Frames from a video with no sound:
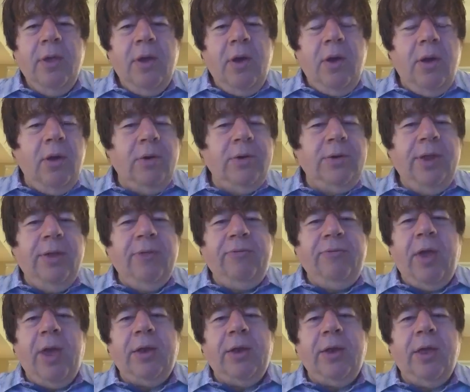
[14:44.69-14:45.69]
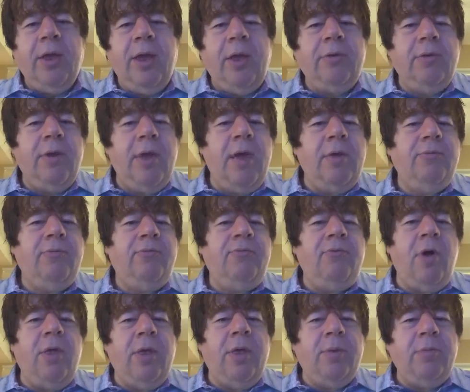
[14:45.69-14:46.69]
are deviating and
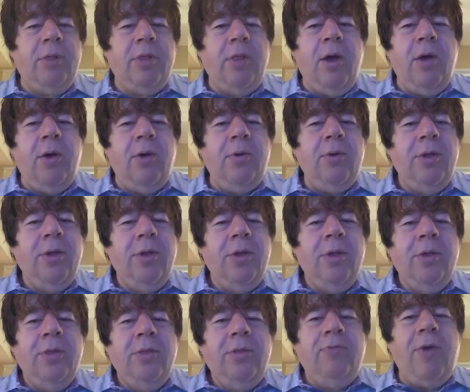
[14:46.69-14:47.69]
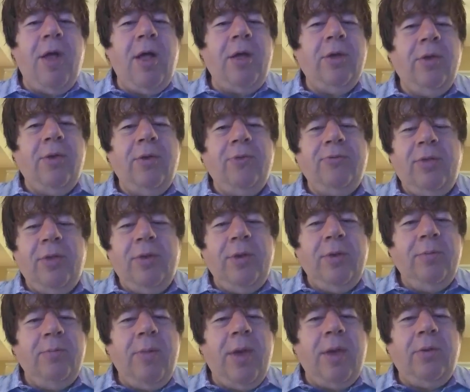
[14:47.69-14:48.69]
falling below the value of
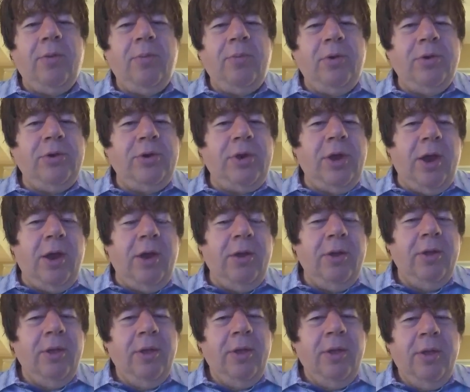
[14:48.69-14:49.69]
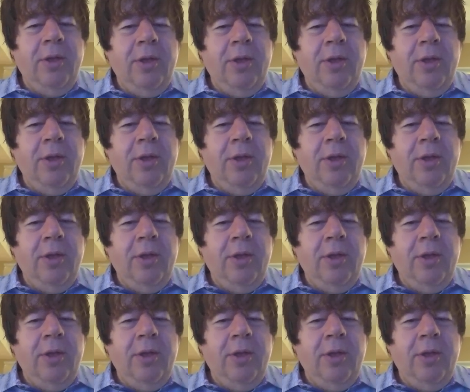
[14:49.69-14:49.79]
the metal per share,